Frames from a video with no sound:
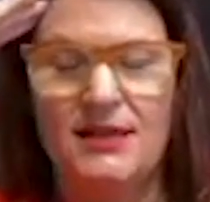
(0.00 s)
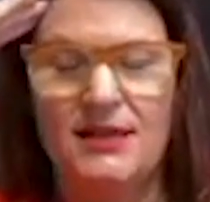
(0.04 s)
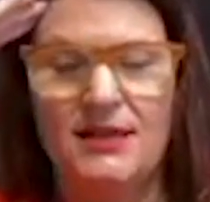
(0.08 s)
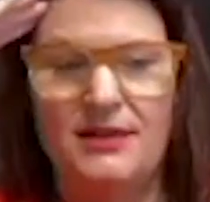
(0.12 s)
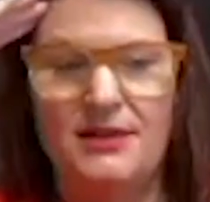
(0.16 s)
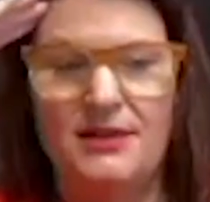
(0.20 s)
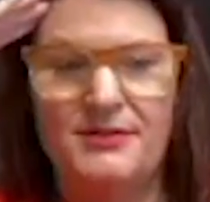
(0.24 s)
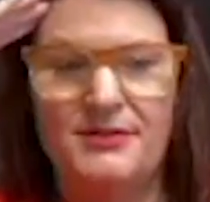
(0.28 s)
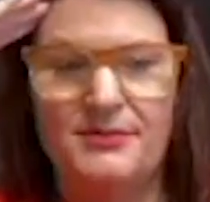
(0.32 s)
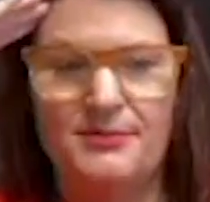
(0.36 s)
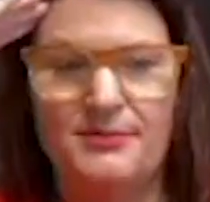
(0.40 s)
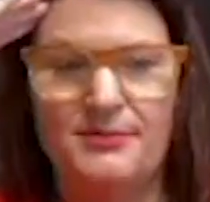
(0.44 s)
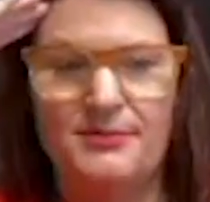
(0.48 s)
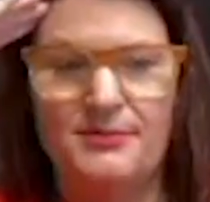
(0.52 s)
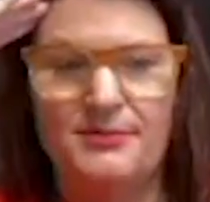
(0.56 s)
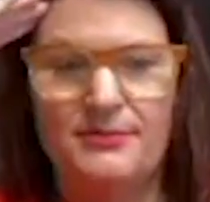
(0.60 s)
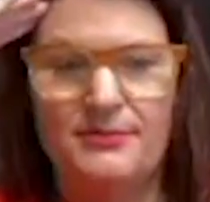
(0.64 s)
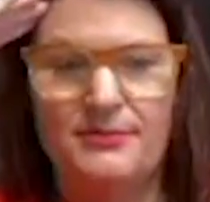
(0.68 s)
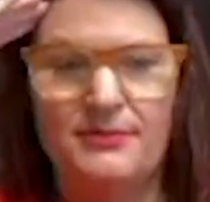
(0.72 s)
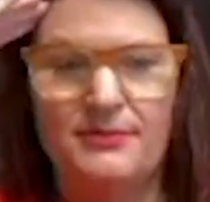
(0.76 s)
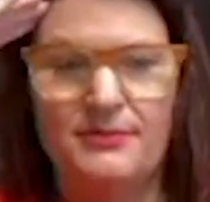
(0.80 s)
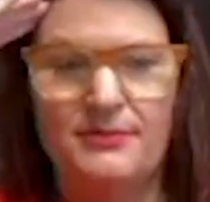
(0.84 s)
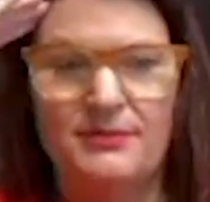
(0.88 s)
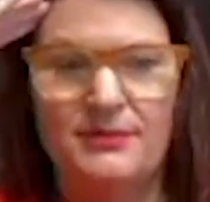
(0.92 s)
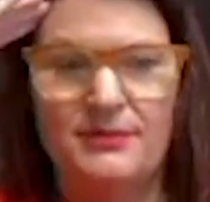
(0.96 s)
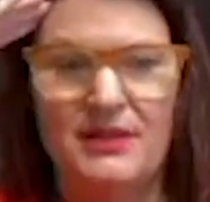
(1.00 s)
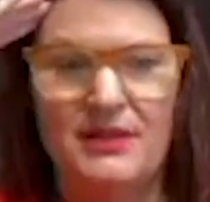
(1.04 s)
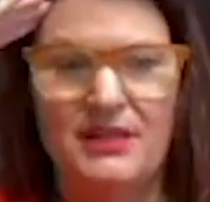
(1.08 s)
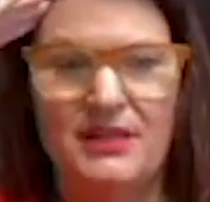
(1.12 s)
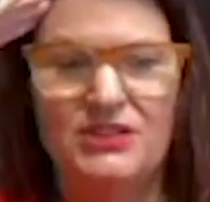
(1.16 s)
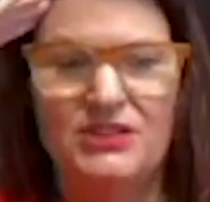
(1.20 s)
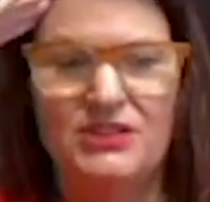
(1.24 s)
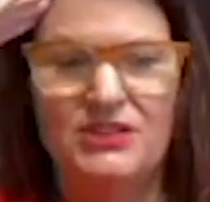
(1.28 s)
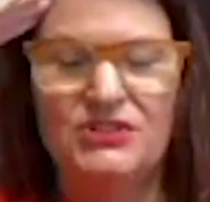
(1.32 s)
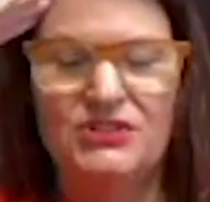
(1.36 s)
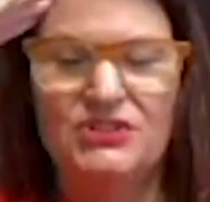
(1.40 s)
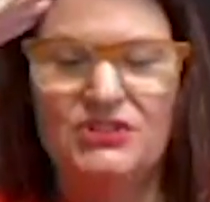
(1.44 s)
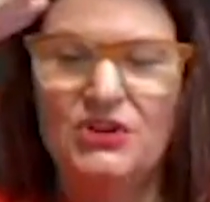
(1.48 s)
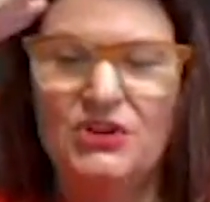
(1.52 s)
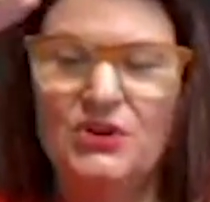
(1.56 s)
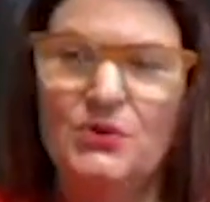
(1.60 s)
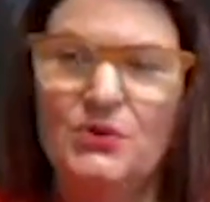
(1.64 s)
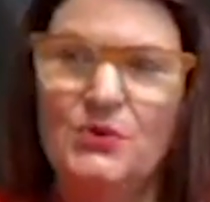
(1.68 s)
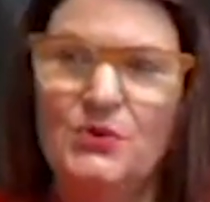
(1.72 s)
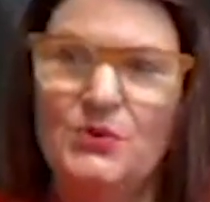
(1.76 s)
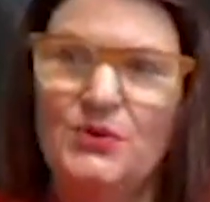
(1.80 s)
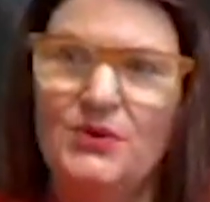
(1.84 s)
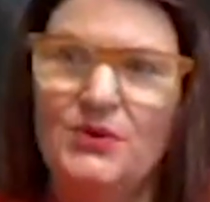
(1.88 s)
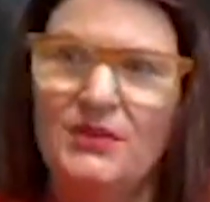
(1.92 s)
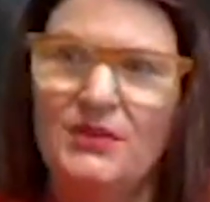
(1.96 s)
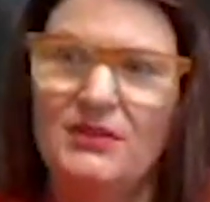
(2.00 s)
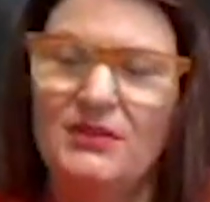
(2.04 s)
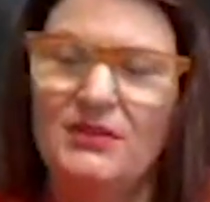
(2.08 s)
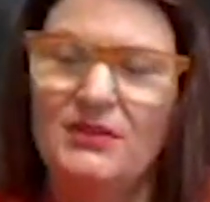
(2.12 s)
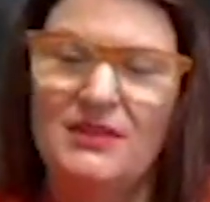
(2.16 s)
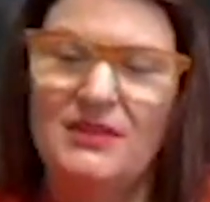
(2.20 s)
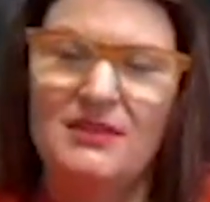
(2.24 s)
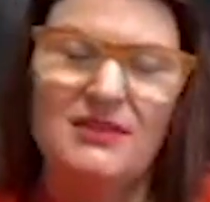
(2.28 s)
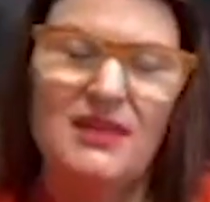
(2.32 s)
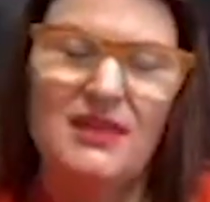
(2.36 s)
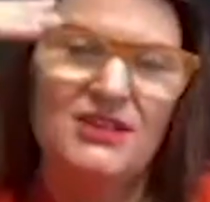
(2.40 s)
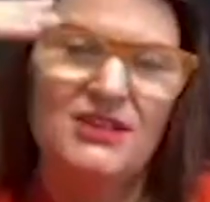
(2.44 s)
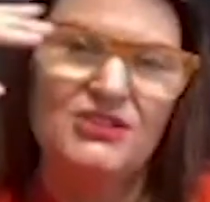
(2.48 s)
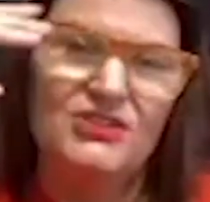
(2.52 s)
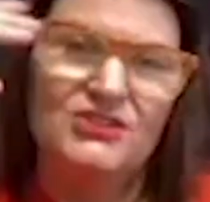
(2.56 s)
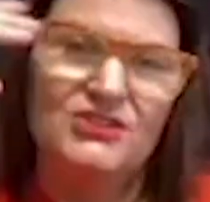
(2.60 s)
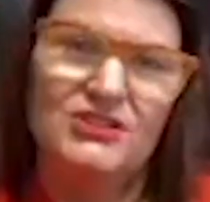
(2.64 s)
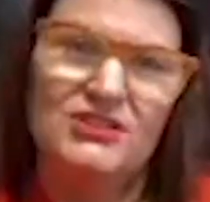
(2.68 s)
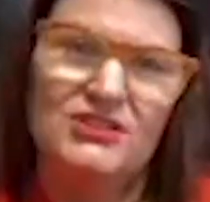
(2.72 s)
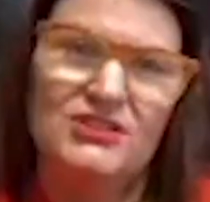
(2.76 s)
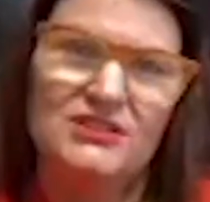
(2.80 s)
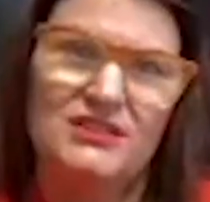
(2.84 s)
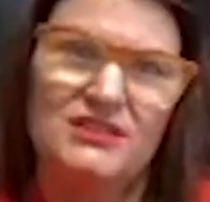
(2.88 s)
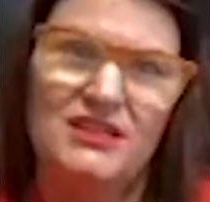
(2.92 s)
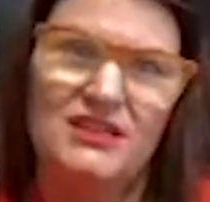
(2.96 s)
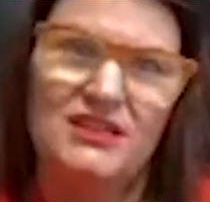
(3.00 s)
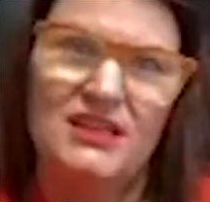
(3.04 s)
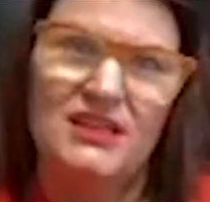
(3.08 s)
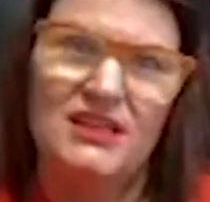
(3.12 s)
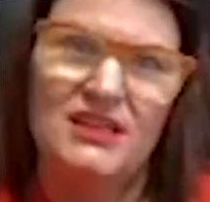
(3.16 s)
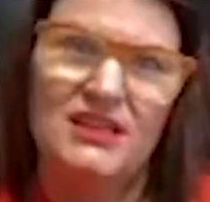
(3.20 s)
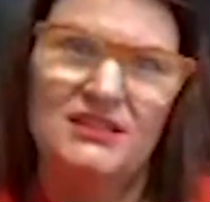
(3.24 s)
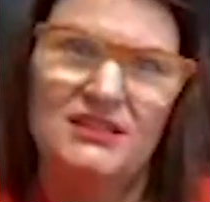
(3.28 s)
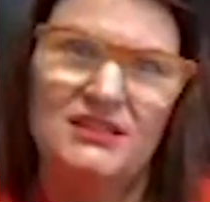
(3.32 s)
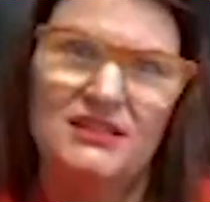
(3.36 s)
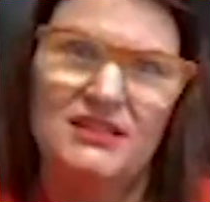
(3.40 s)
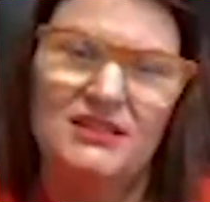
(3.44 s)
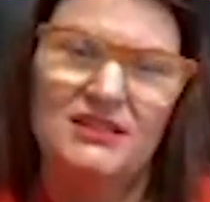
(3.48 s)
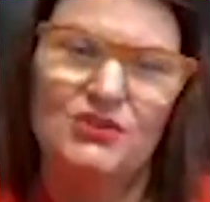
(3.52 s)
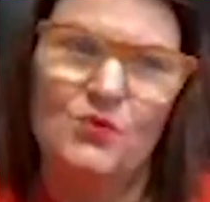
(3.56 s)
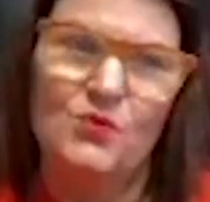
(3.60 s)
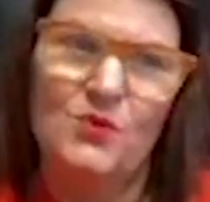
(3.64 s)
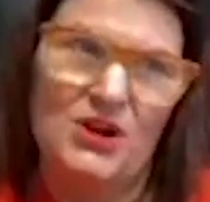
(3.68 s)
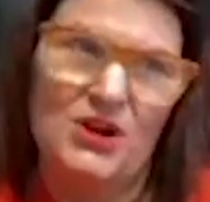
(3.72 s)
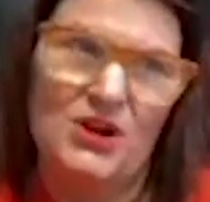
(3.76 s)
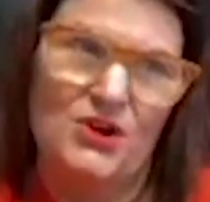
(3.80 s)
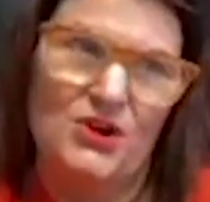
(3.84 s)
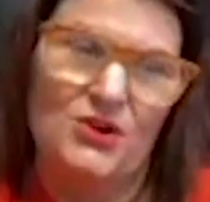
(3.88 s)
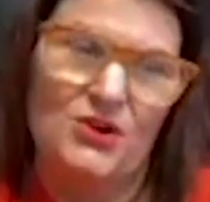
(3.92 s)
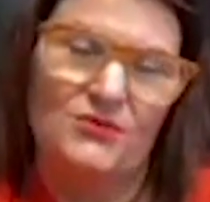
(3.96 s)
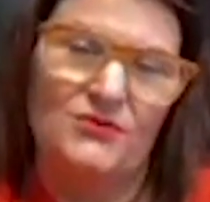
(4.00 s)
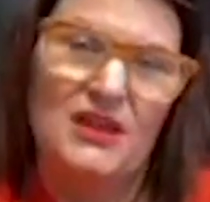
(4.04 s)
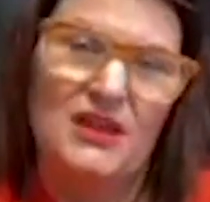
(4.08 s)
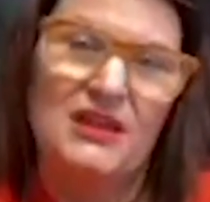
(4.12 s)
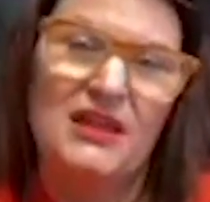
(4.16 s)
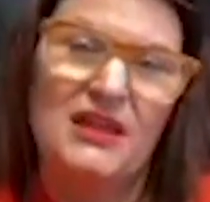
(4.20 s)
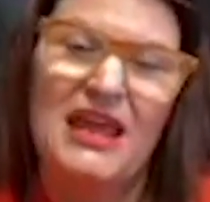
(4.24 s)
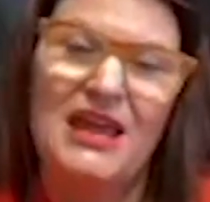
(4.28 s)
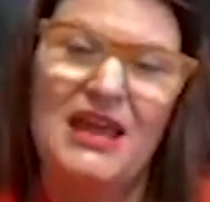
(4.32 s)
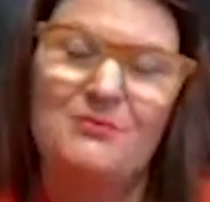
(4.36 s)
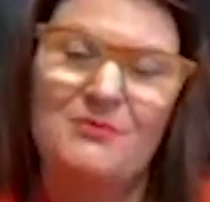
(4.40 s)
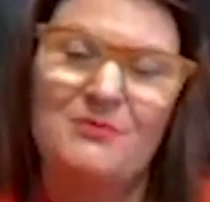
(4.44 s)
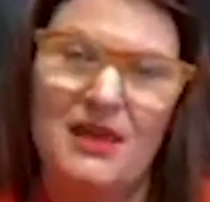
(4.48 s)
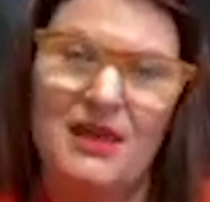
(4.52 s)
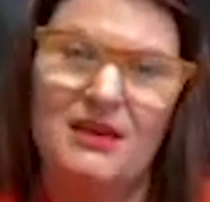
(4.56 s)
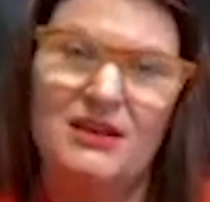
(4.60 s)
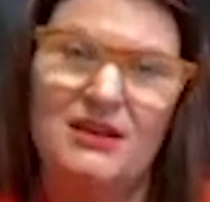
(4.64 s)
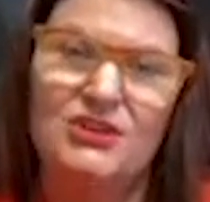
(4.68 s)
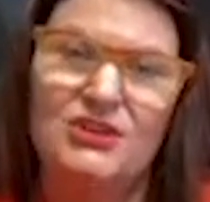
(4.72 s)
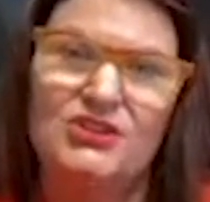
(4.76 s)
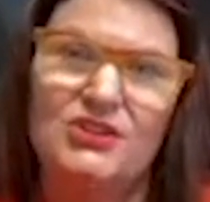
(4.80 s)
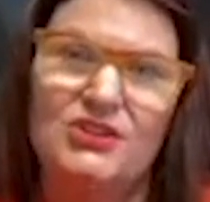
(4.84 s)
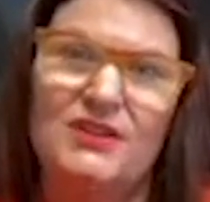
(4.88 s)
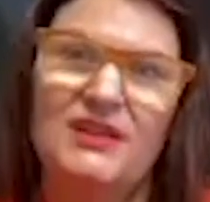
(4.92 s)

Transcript: Um, and so then things just get to where they can't manage.